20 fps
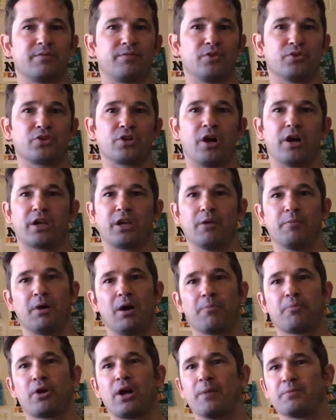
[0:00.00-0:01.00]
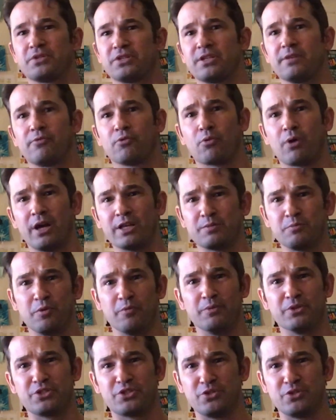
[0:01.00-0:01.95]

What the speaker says: if you're talking about perhaps the civil rights movement,